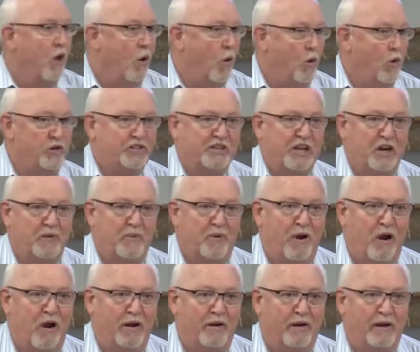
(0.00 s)
or set
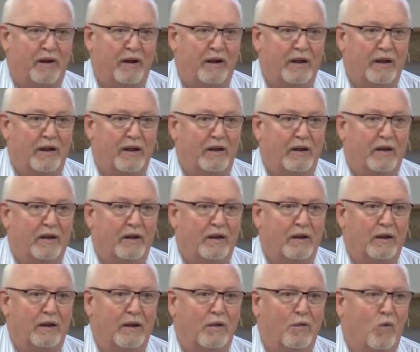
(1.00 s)
apart.
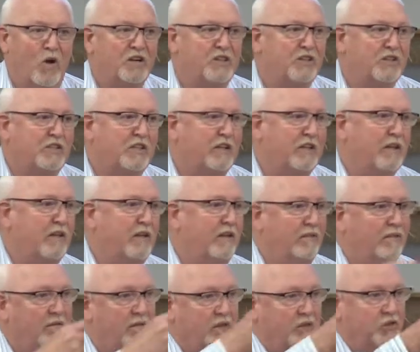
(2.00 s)
What's the,
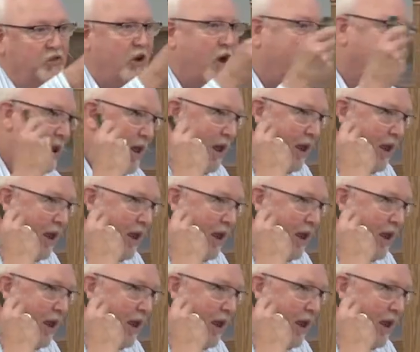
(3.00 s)
John?